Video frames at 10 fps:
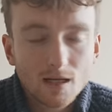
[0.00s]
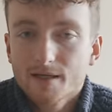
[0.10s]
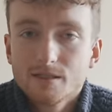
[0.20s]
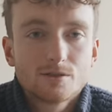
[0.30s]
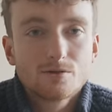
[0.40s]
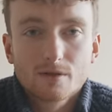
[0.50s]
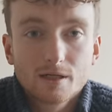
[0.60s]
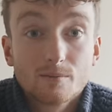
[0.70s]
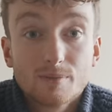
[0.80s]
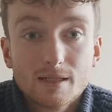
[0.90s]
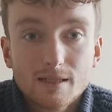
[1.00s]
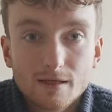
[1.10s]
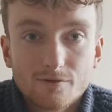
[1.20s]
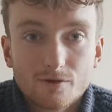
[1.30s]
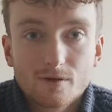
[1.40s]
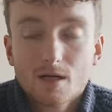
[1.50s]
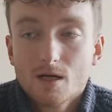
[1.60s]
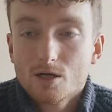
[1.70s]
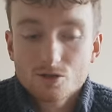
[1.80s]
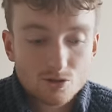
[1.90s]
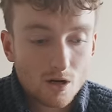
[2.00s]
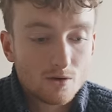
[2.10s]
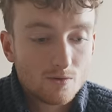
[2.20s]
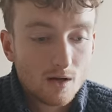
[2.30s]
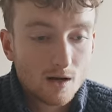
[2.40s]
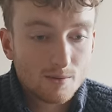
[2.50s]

I need to do something completely different. So